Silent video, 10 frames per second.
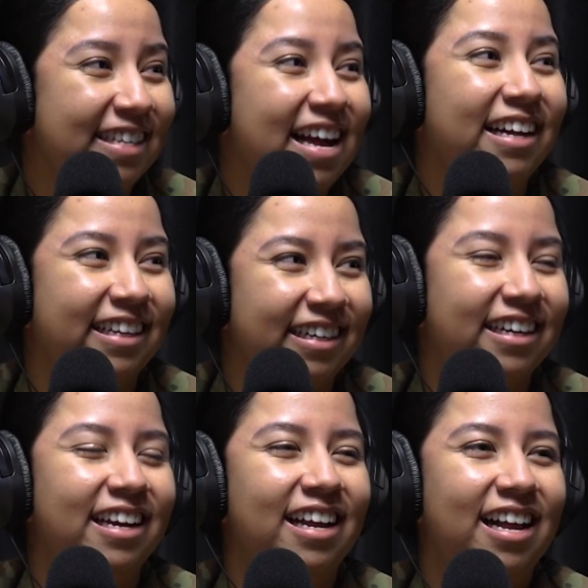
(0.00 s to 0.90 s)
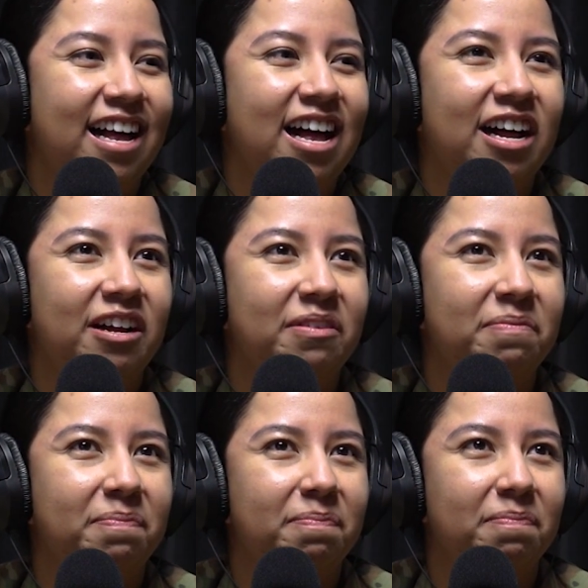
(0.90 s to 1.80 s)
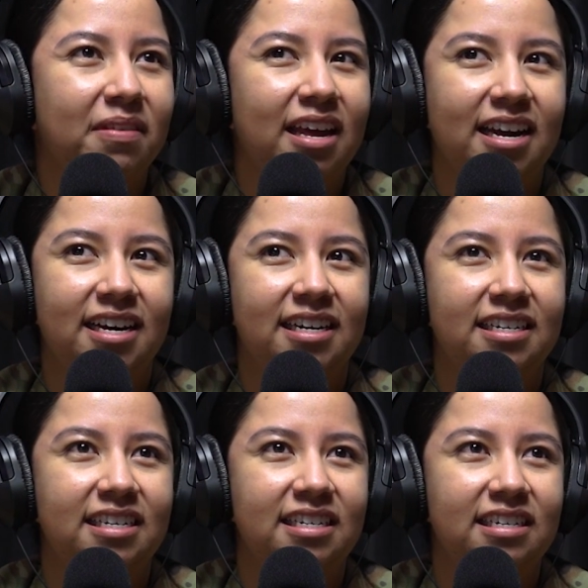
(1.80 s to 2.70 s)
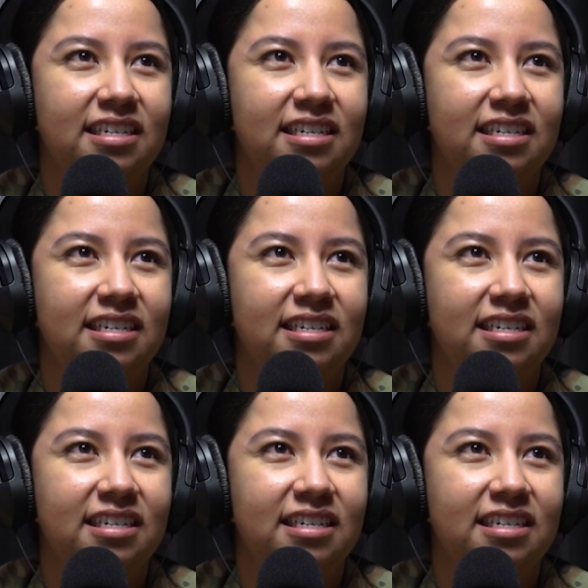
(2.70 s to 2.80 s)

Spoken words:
Exactly. And